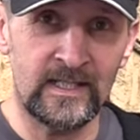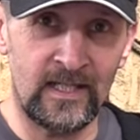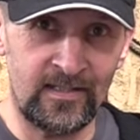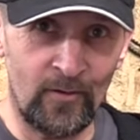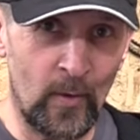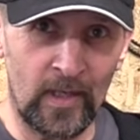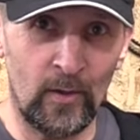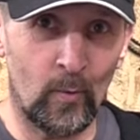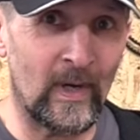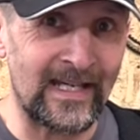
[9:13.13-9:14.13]
So let's have a quick
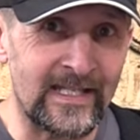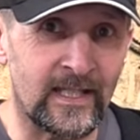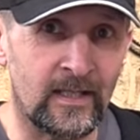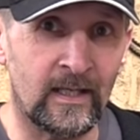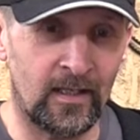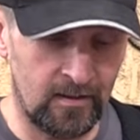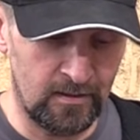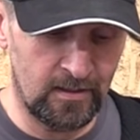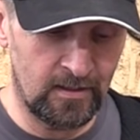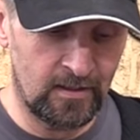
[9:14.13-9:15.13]
look what is in here,
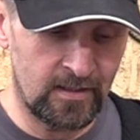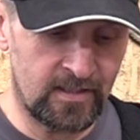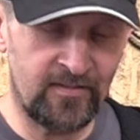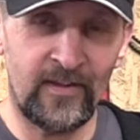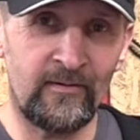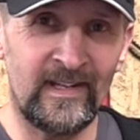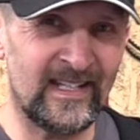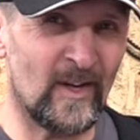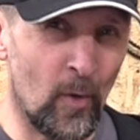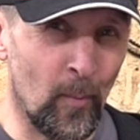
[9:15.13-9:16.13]
see if they're a
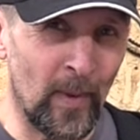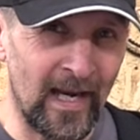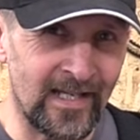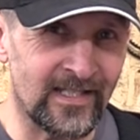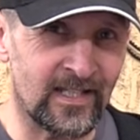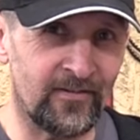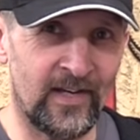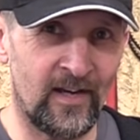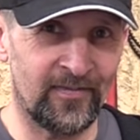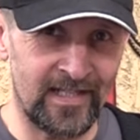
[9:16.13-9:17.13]
comprehensive
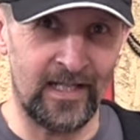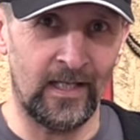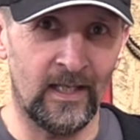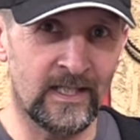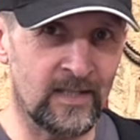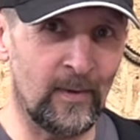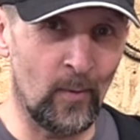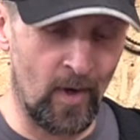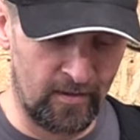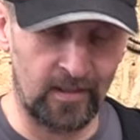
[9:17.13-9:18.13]
enough kit to be
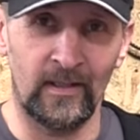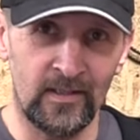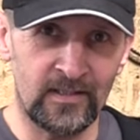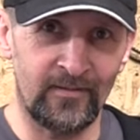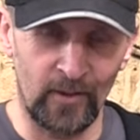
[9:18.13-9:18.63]
worth it. Let's have a